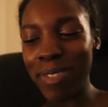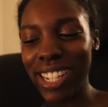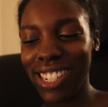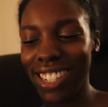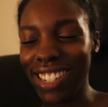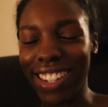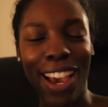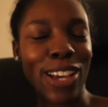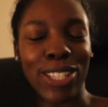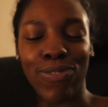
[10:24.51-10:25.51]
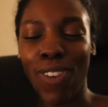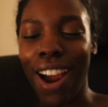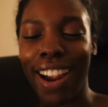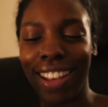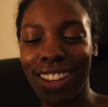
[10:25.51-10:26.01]
me a cheat day. It's
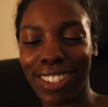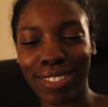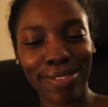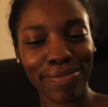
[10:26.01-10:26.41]
Friday.